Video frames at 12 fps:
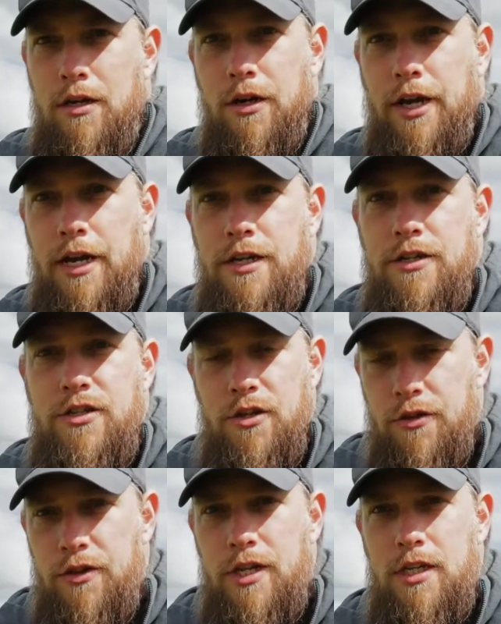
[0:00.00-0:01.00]
Okay, so
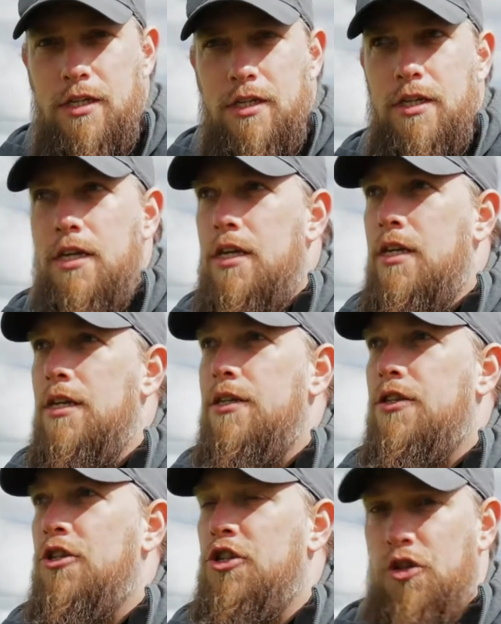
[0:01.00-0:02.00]
this
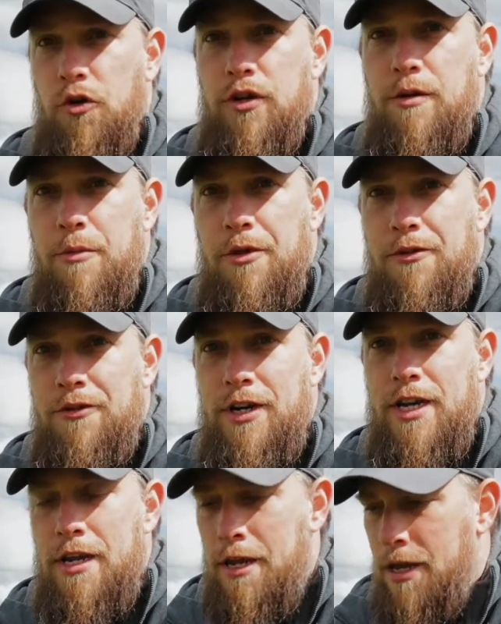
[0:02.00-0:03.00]
is shot number
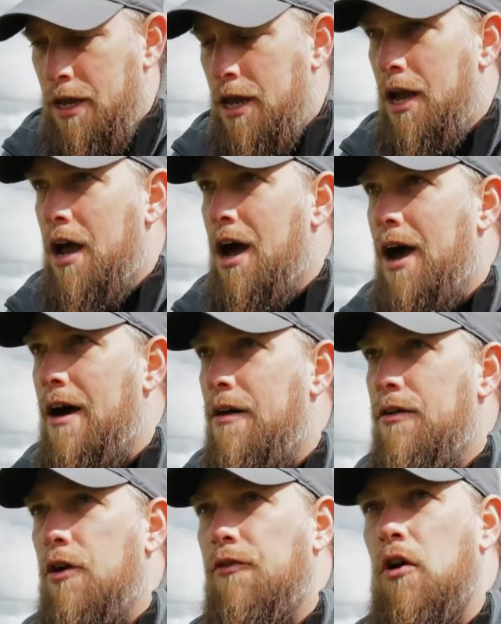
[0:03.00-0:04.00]
3.
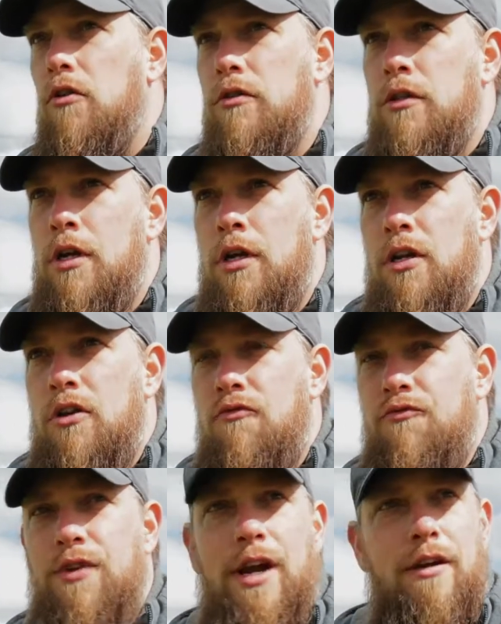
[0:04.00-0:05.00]
I've gone
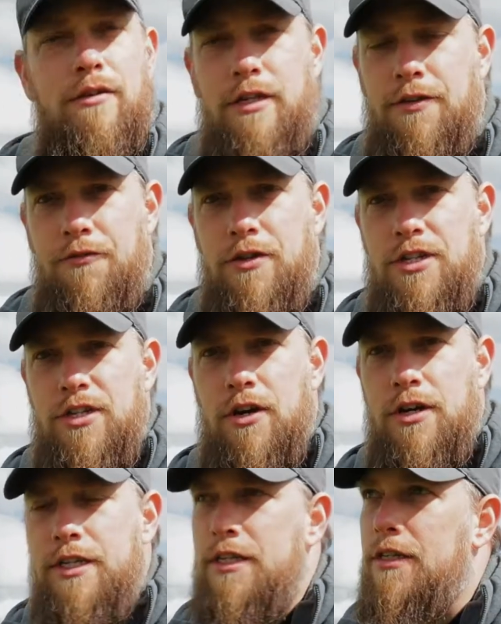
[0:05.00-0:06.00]
round a different
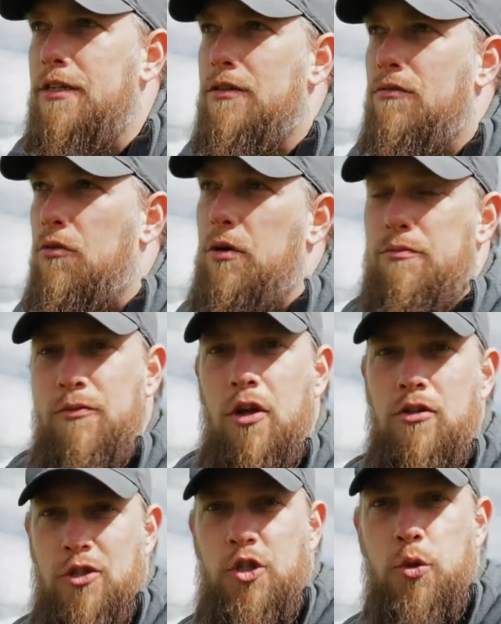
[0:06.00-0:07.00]
side, or
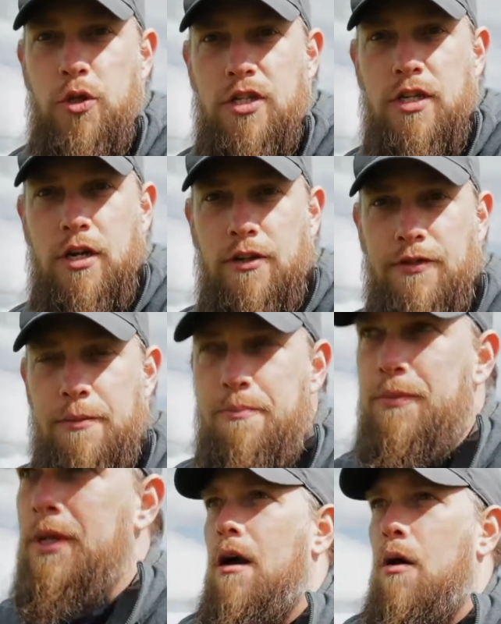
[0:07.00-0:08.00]
to the side of it,
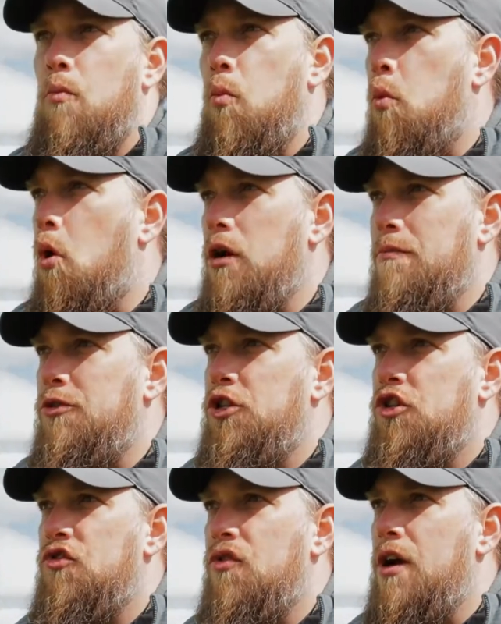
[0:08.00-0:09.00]
and what I'm
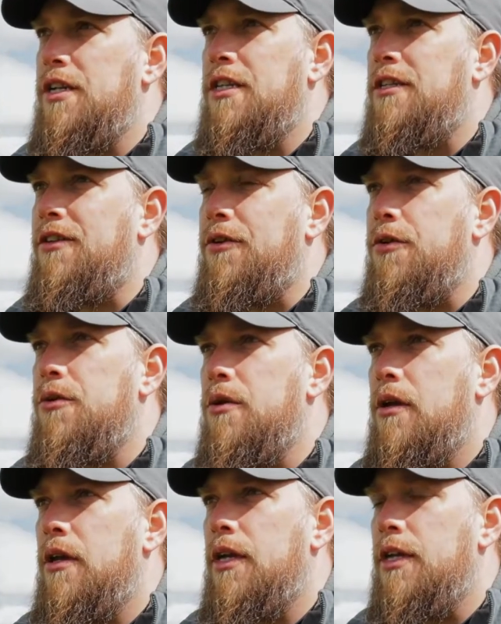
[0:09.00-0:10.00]
trying to do
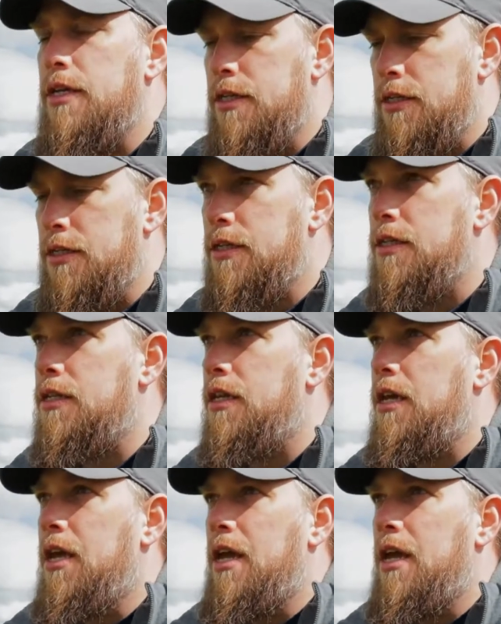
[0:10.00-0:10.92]
is